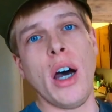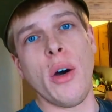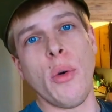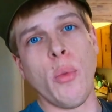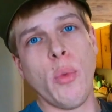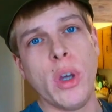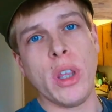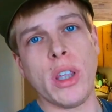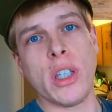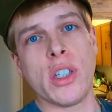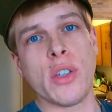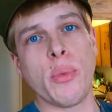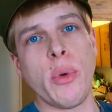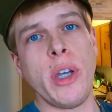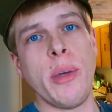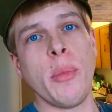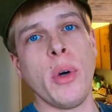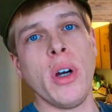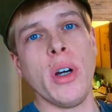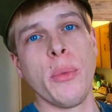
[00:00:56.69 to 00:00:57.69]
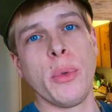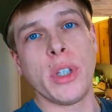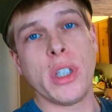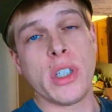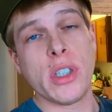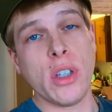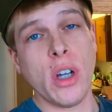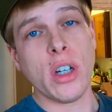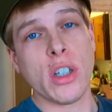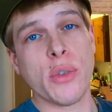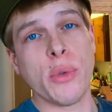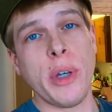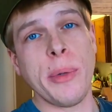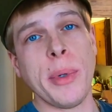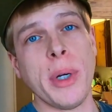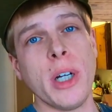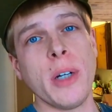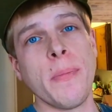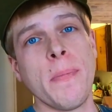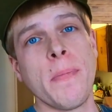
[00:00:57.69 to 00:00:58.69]
with the sway bar, with the stock sway
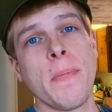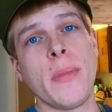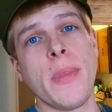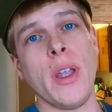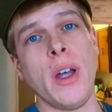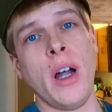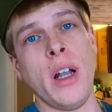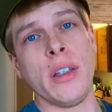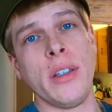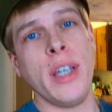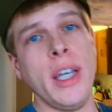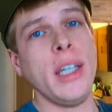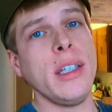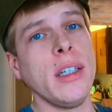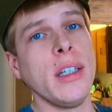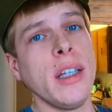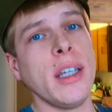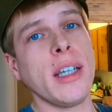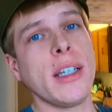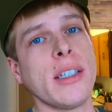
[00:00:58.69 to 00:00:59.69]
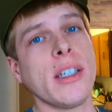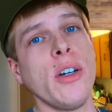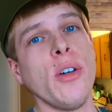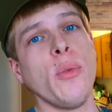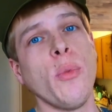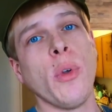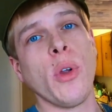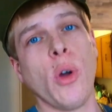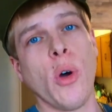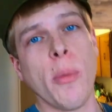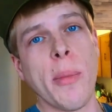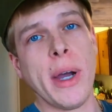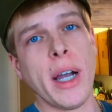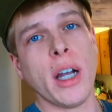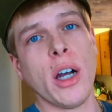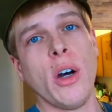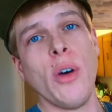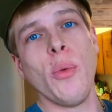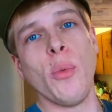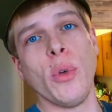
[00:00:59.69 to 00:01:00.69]
bar. I'll take the links out, we'll go
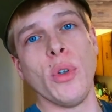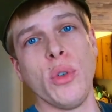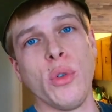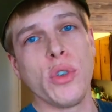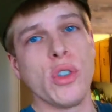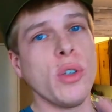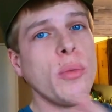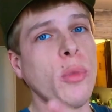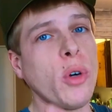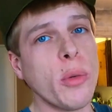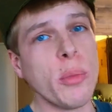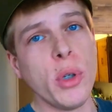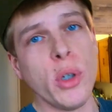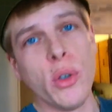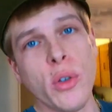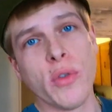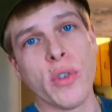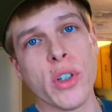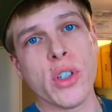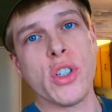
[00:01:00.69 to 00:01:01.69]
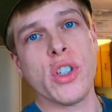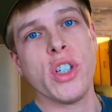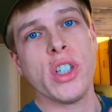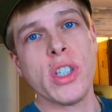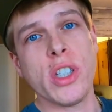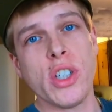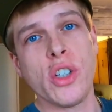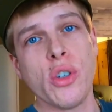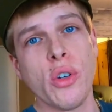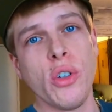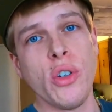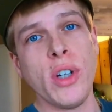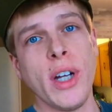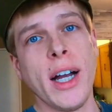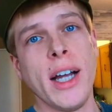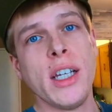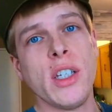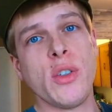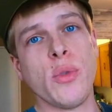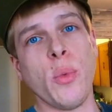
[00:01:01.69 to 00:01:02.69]
back out, we'll do some more maneuvers just to show you
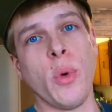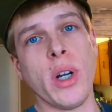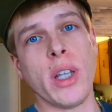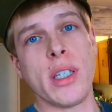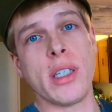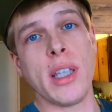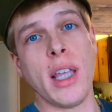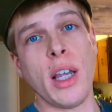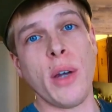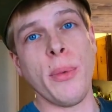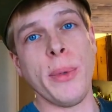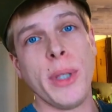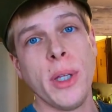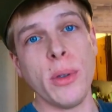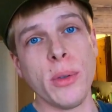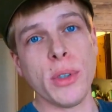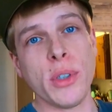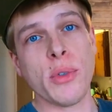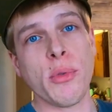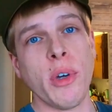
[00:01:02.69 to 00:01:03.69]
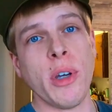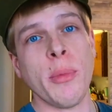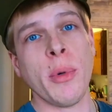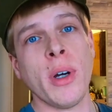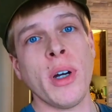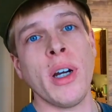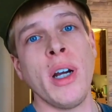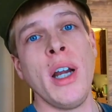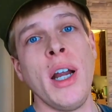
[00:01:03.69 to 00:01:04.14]
guys what it's like without the sway bar,